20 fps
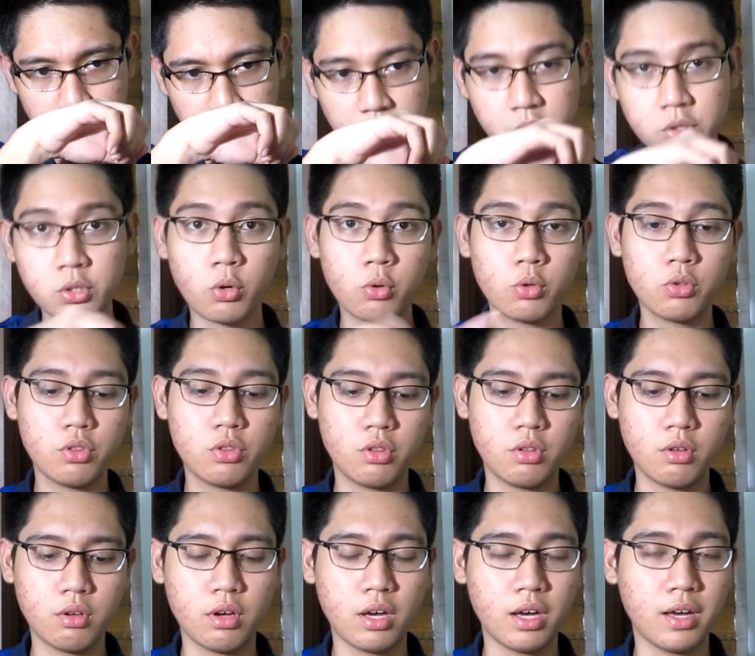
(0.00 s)
so
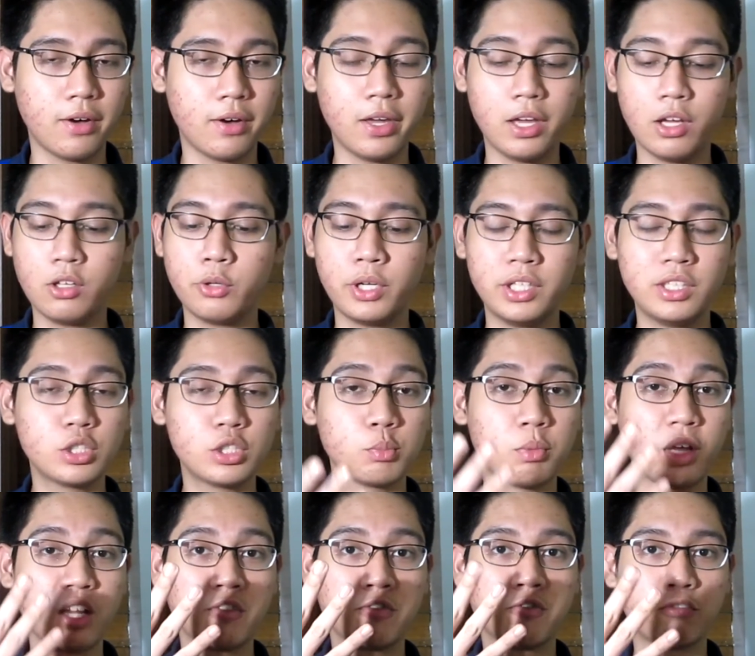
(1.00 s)
I already
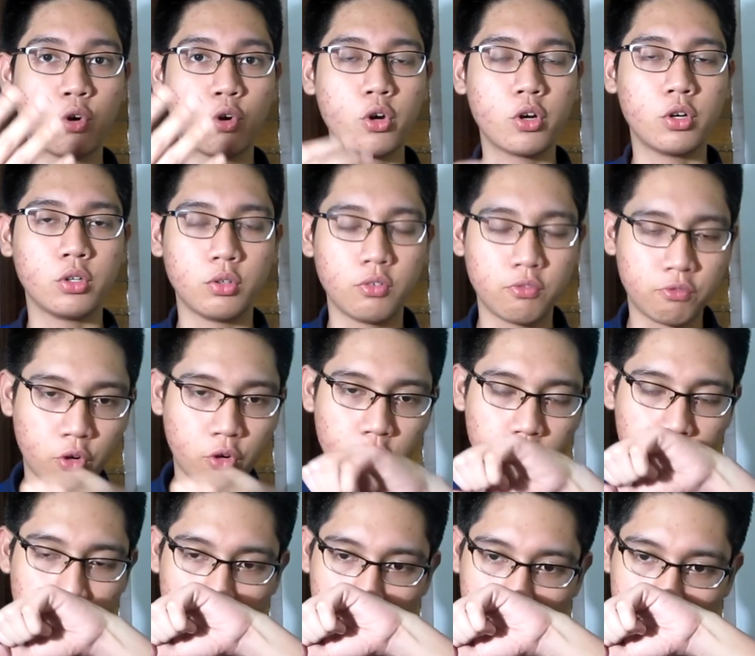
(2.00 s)
smelled four,
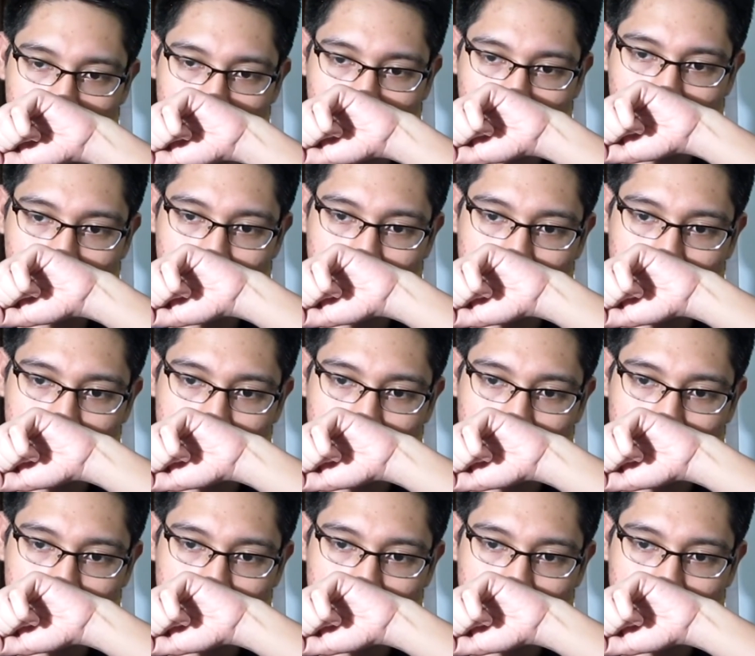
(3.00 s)
four notes.